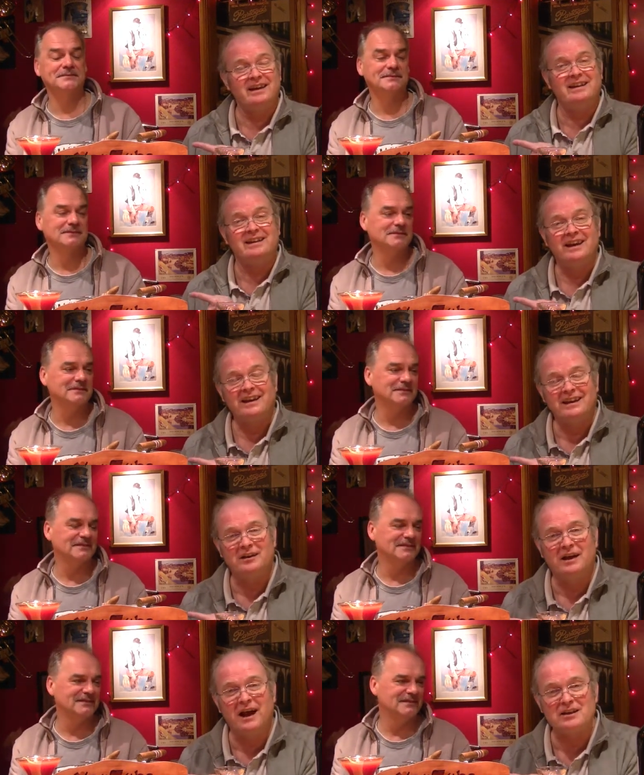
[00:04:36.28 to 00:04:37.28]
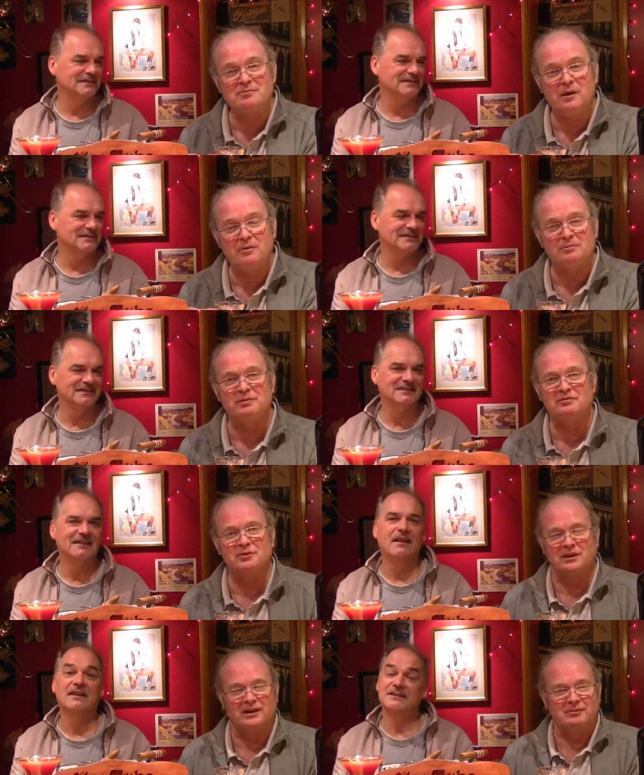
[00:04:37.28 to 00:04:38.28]
Speaker 1: you, you'd gas powered
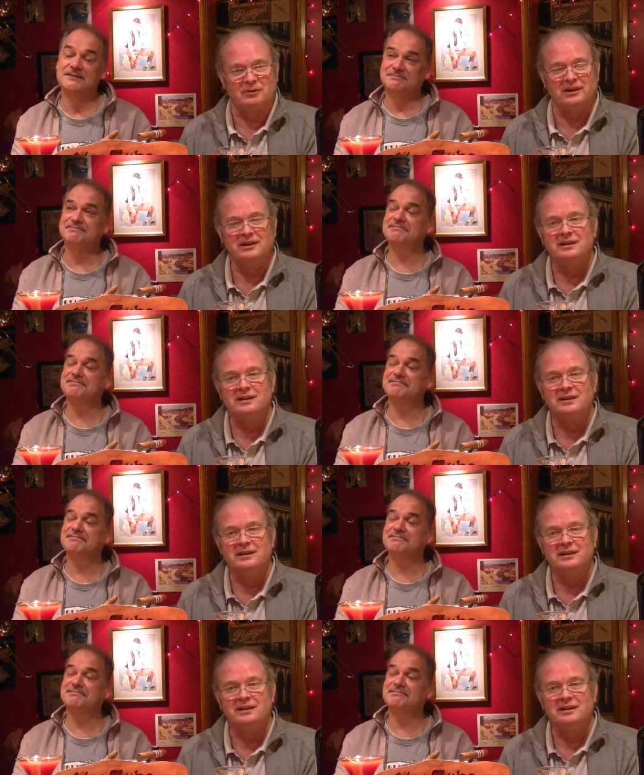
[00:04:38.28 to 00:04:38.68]
before that one.